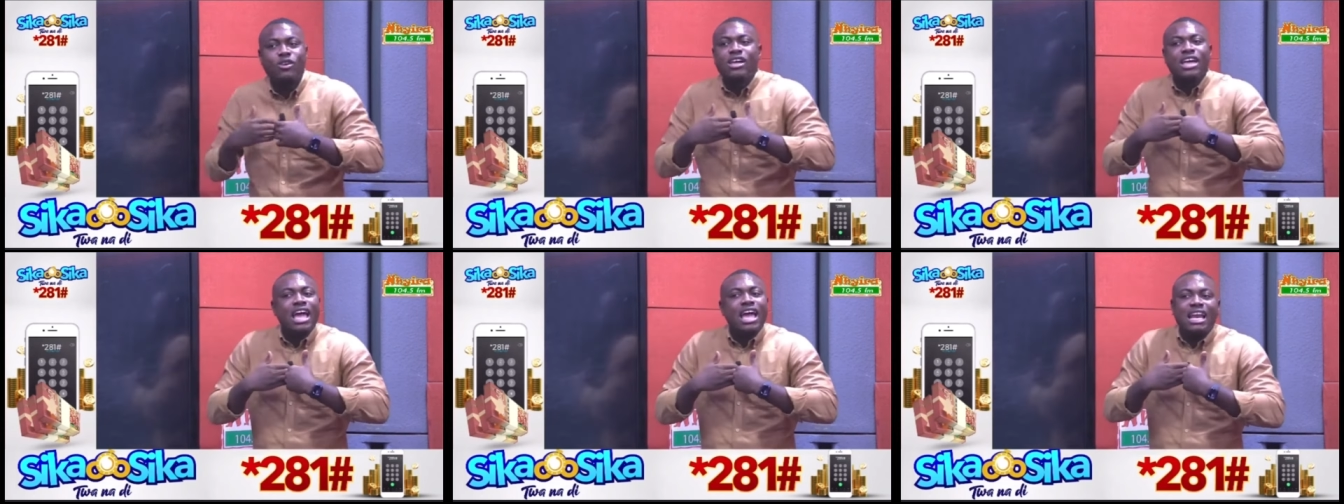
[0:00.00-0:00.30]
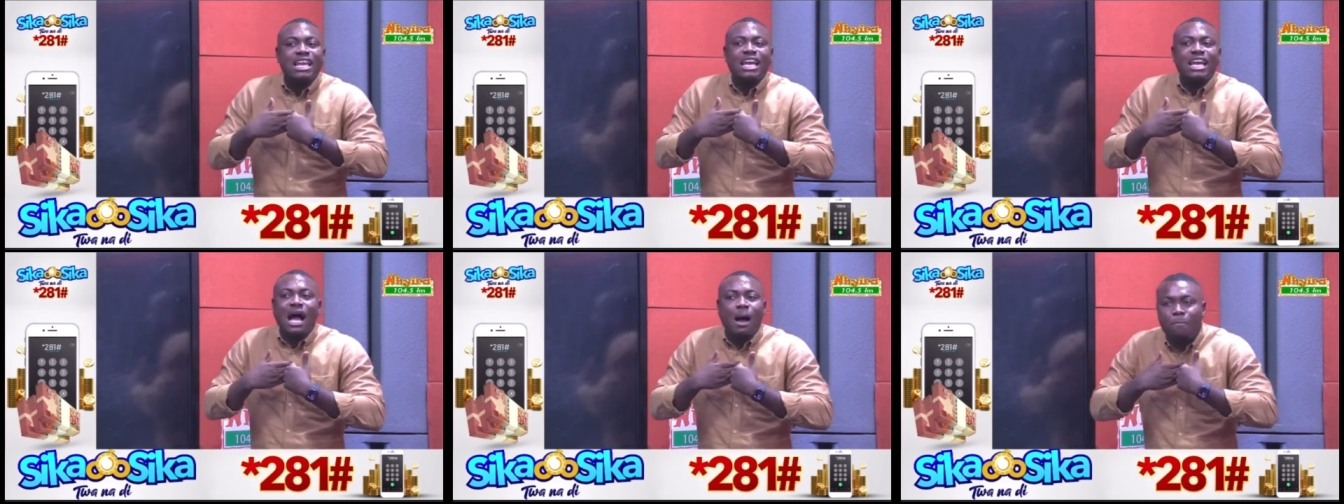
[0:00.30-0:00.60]
and
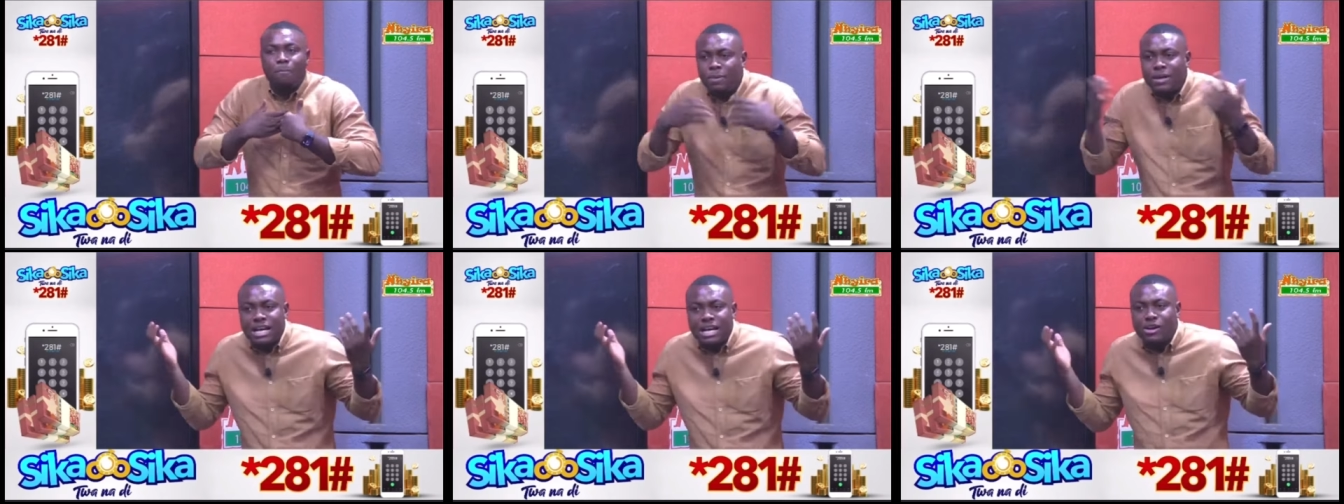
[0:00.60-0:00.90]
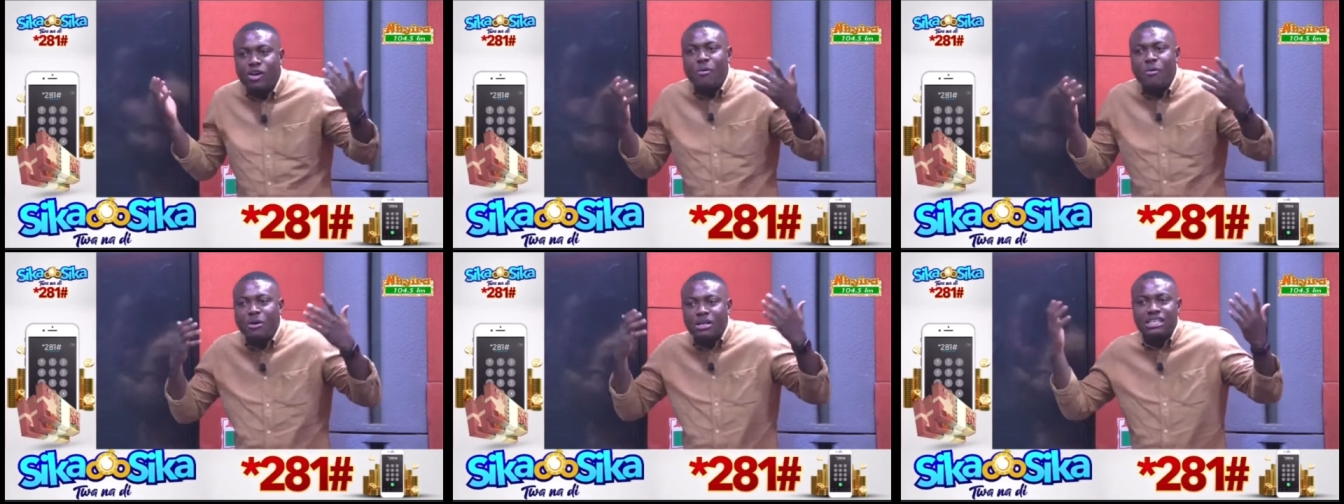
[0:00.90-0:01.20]
it happened on
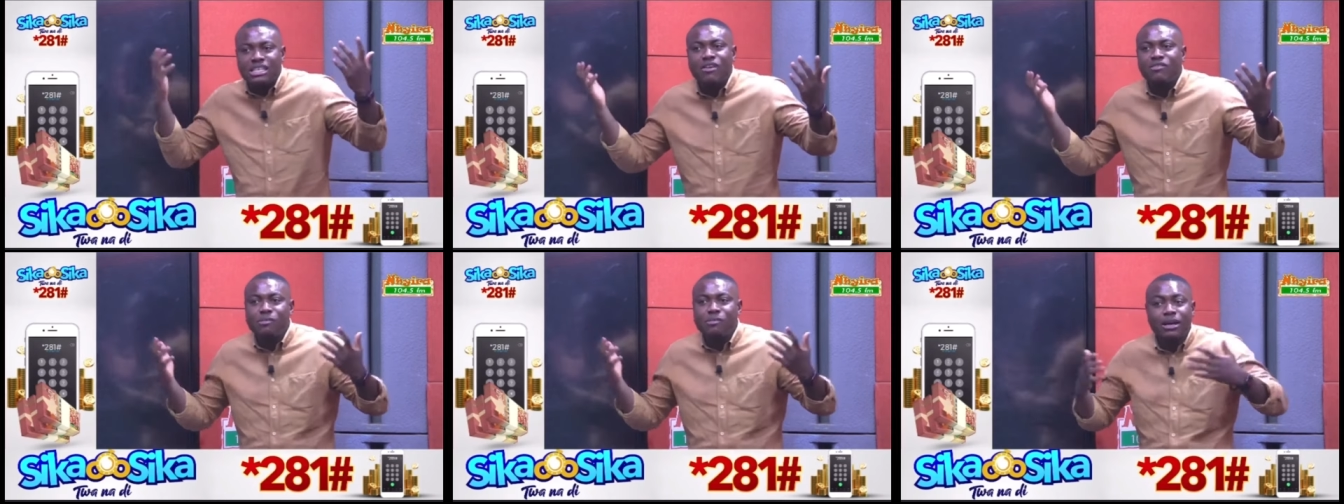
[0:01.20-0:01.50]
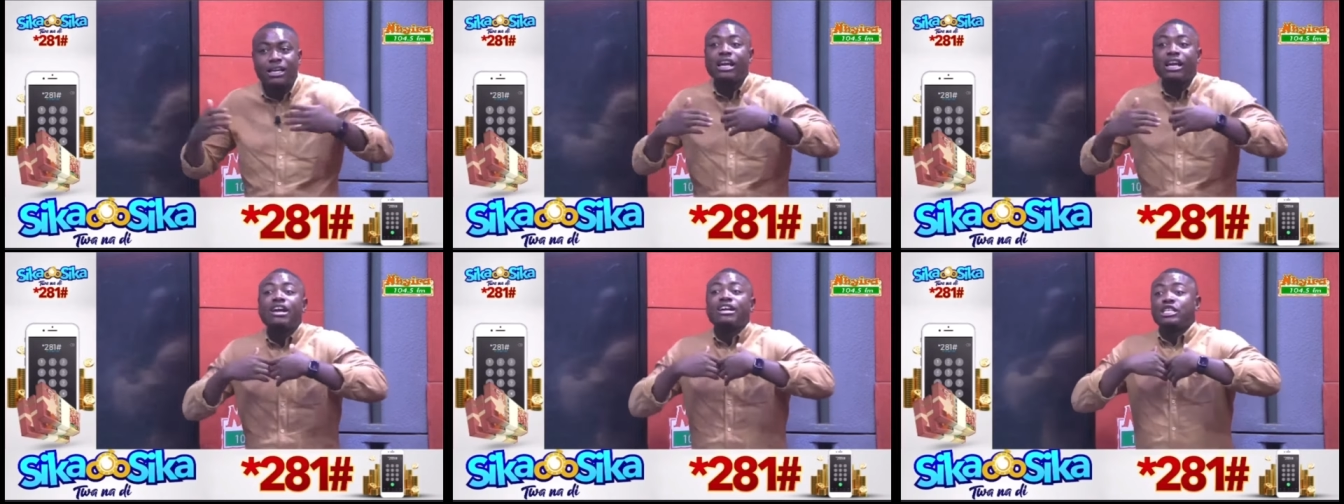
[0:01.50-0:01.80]
almost
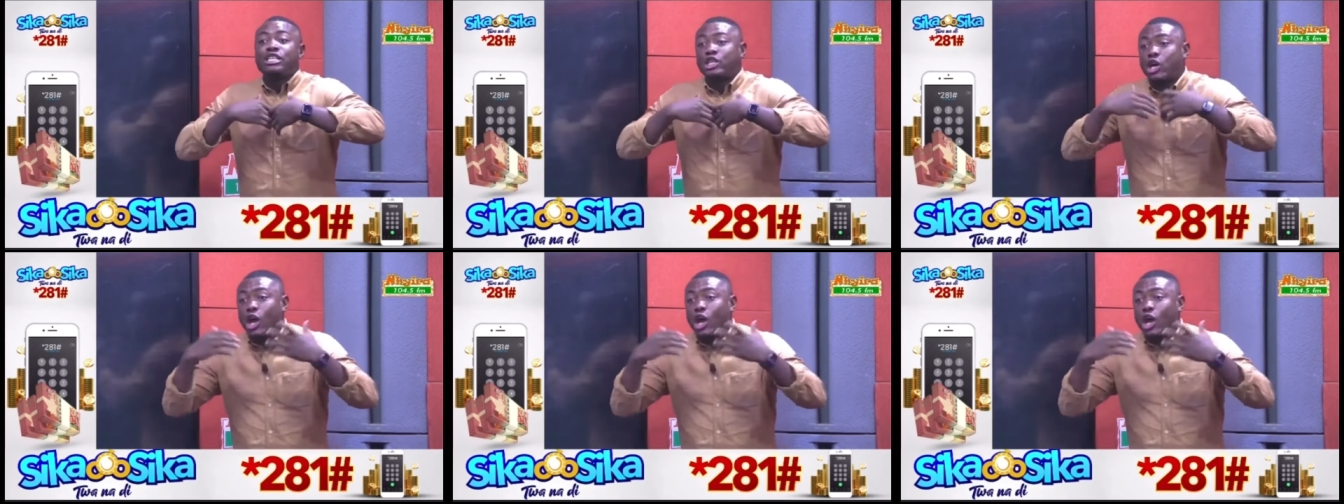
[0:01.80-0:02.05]
everybody. Jaib